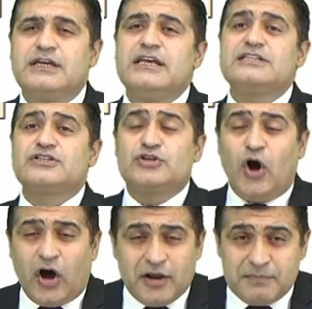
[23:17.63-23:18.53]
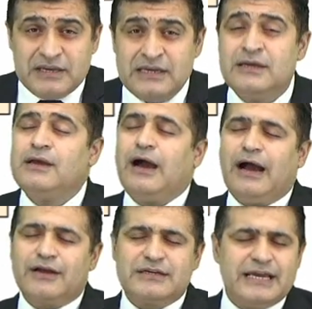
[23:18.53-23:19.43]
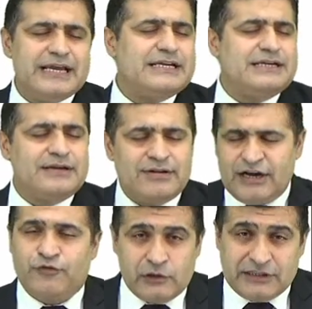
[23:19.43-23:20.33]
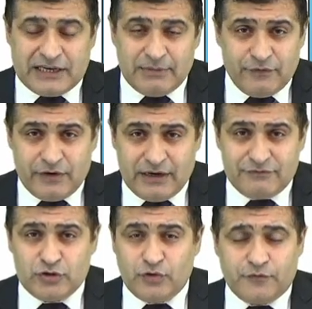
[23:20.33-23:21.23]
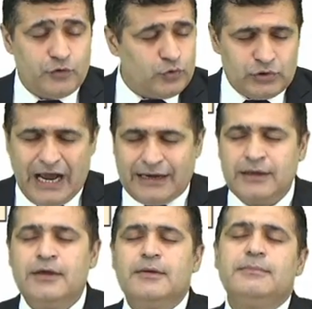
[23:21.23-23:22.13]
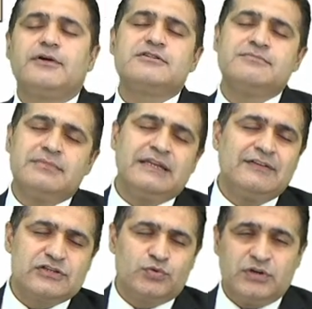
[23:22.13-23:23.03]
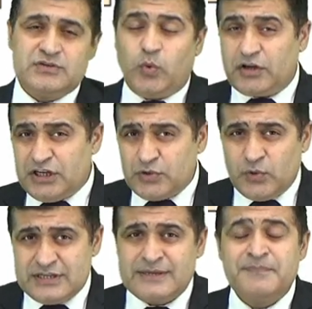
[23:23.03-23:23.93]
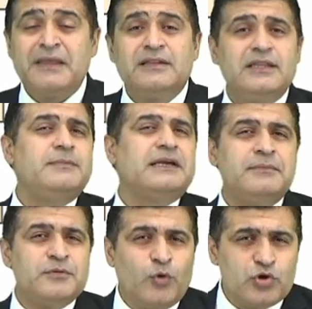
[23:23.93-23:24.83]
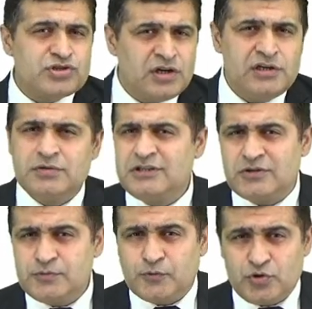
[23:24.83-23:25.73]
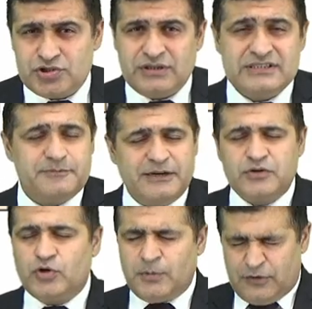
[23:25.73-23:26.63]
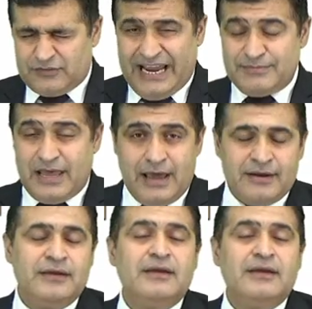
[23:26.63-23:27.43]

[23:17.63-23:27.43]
is gonna be a dreadful thing, my friend, if you do that. Because many of the students, what they do is they become emotional to the group question and spend good amount of time there,